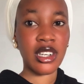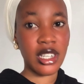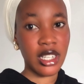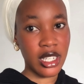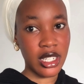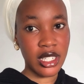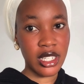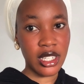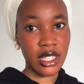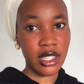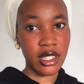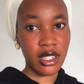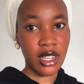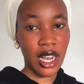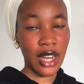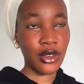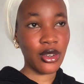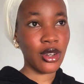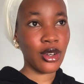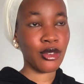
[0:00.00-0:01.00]
a day
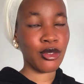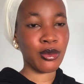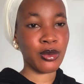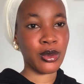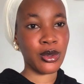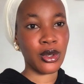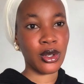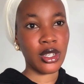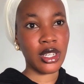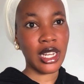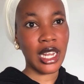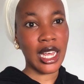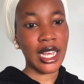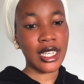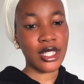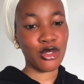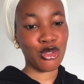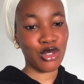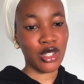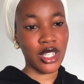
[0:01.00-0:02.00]
i know a lot of people don't
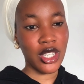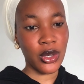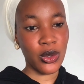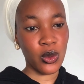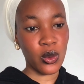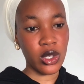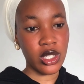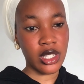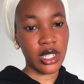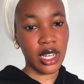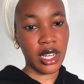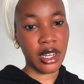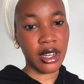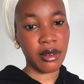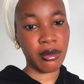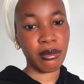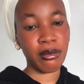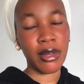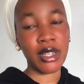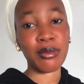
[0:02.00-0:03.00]
like drinking water
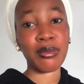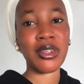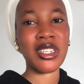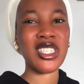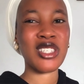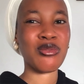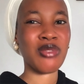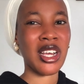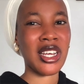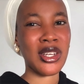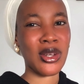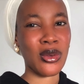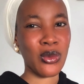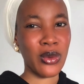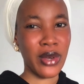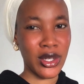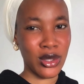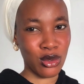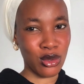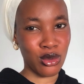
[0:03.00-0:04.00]
but please find a
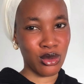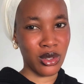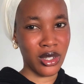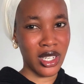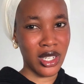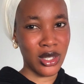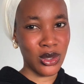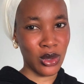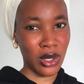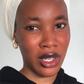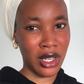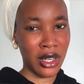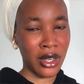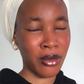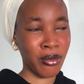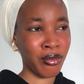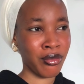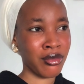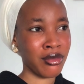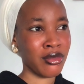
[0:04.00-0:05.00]
way to drink it okay
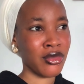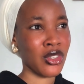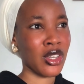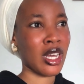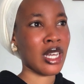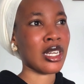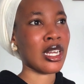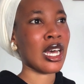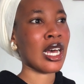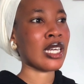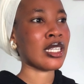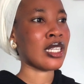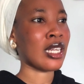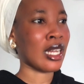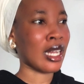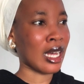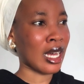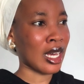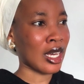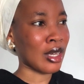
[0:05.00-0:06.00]
you can add
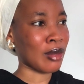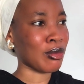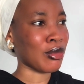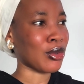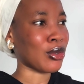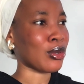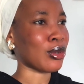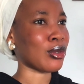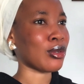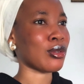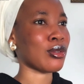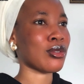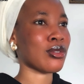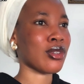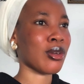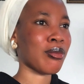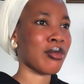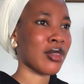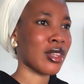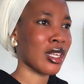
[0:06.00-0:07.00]
lime or
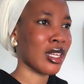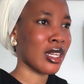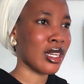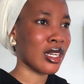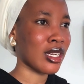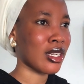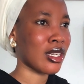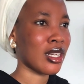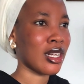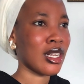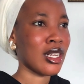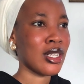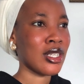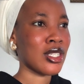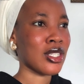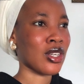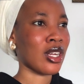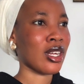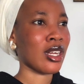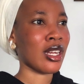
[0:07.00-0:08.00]
something
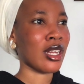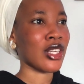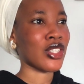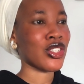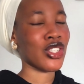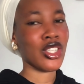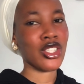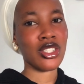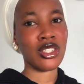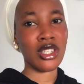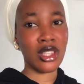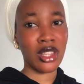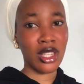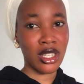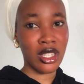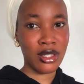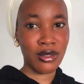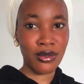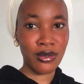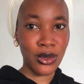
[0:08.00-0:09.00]
it's kind of like change the
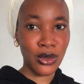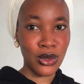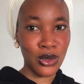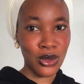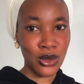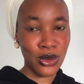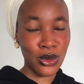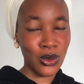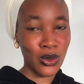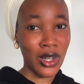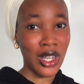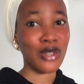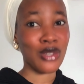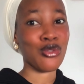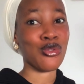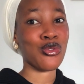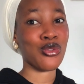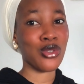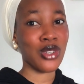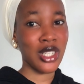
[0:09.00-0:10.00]
taste for you
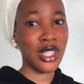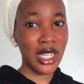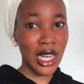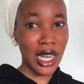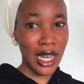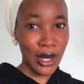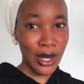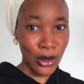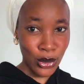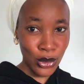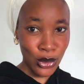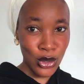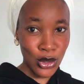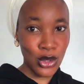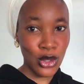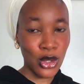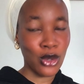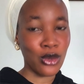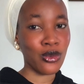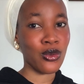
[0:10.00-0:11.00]
and drink a lot
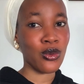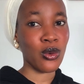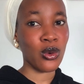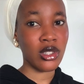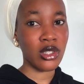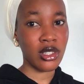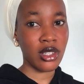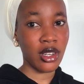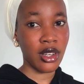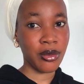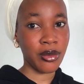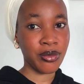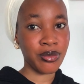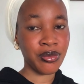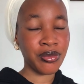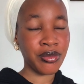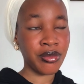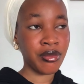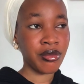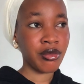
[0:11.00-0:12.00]
of water
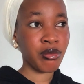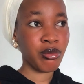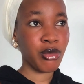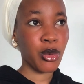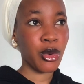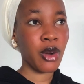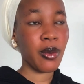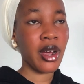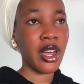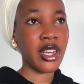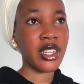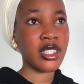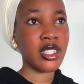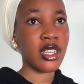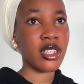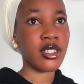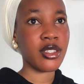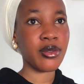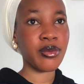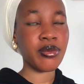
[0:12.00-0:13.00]

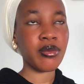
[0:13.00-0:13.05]
probiotics